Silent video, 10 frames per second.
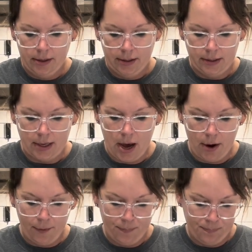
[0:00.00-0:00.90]

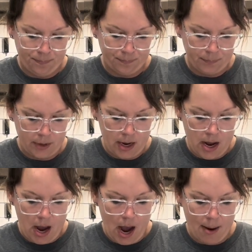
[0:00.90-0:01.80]
So
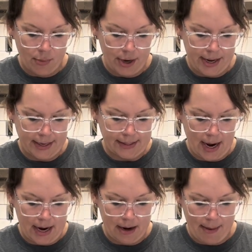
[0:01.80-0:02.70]
I'm pretty
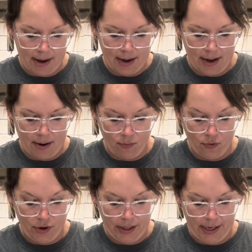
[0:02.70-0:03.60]
excited about it, and I'm
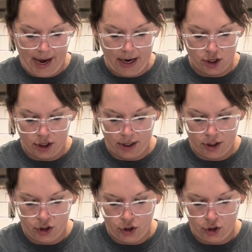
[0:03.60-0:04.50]
really
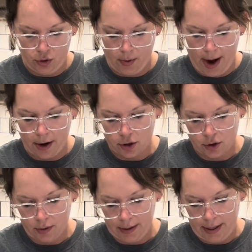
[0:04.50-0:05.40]
anxious to
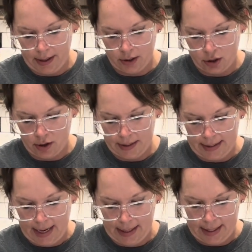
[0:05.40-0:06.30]
actually start
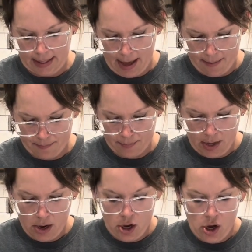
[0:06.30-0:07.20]
selling them,
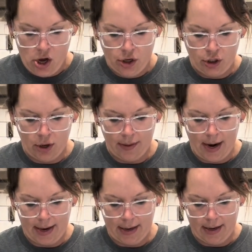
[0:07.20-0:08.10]
so that
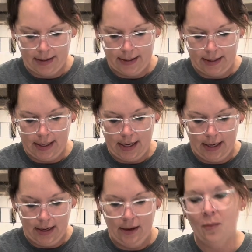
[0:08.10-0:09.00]
I can
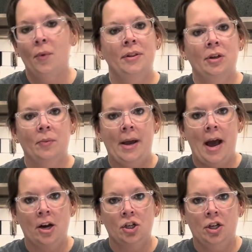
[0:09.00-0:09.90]
see what the
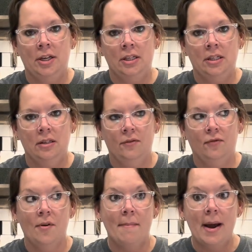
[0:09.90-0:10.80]
reaction is
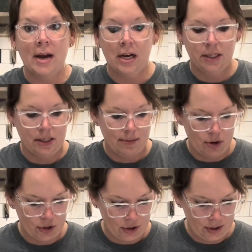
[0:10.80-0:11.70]
from my
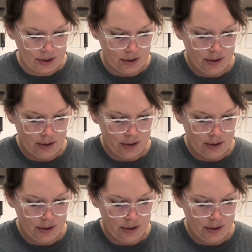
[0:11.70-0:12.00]
customers